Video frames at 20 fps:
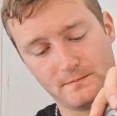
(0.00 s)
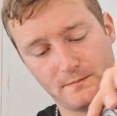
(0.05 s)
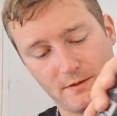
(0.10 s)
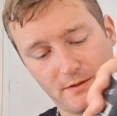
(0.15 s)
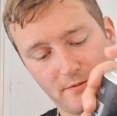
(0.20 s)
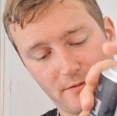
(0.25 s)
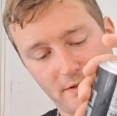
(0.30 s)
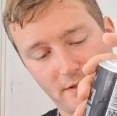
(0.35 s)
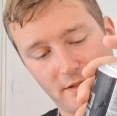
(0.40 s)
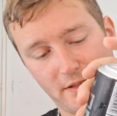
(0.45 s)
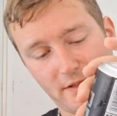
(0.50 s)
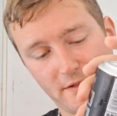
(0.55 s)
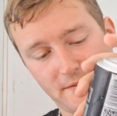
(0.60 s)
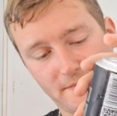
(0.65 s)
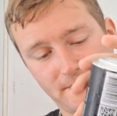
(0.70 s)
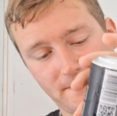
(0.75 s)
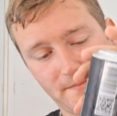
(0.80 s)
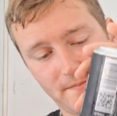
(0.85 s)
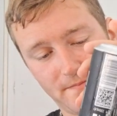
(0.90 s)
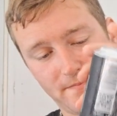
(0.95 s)
There we
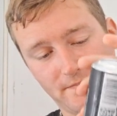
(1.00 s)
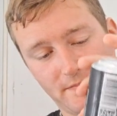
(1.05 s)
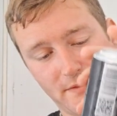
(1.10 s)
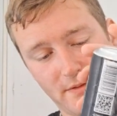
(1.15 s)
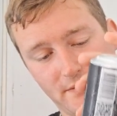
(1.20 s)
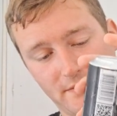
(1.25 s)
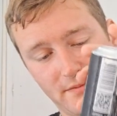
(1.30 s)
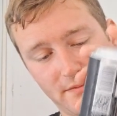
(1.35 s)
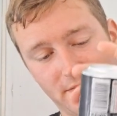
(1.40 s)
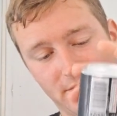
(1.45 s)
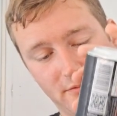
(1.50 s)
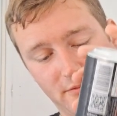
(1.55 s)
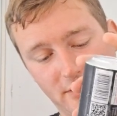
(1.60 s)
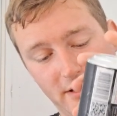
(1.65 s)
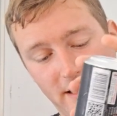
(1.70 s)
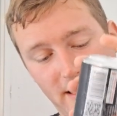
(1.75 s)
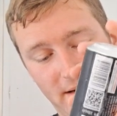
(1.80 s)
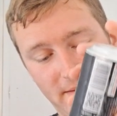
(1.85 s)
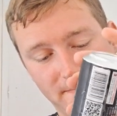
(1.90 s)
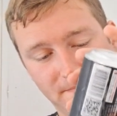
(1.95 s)
go.
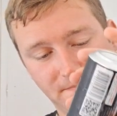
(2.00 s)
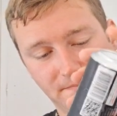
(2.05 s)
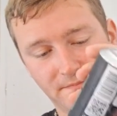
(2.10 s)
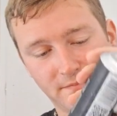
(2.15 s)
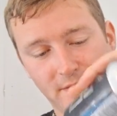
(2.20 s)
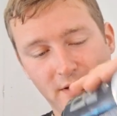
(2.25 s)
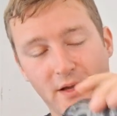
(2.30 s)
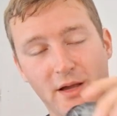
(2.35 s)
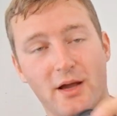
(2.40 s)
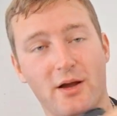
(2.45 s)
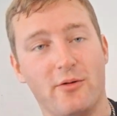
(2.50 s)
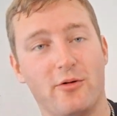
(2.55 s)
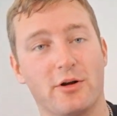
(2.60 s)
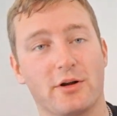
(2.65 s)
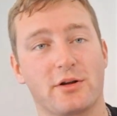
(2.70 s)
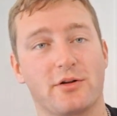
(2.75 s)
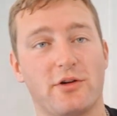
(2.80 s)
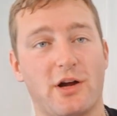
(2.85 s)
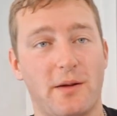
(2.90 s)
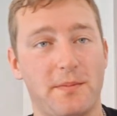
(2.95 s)
Wow.
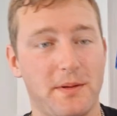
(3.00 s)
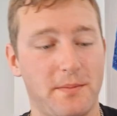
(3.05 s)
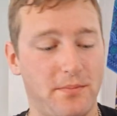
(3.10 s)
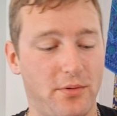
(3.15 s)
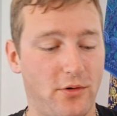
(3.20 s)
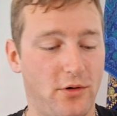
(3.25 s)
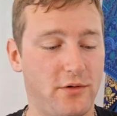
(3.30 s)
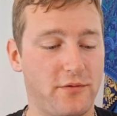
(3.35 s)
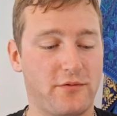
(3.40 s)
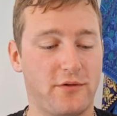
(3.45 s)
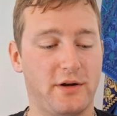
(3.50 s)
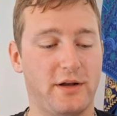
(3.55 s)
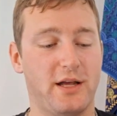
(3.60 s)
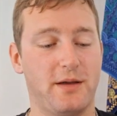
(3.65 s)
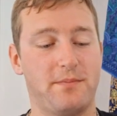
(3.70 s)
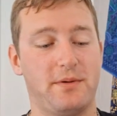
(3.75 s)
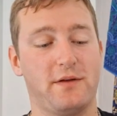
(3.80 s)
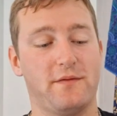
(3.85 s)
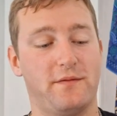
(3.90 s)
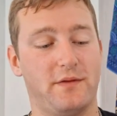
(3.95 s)
What a crappy pour for an
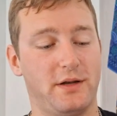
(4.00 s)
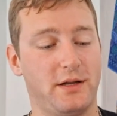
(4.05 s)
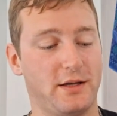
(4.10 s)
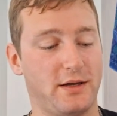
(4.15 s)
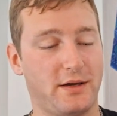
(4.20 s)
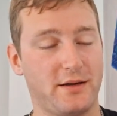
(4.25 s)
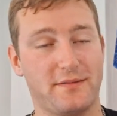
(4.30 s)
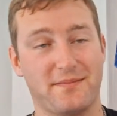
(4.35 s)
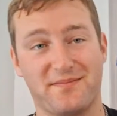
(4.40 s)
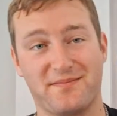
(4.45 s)
epic video.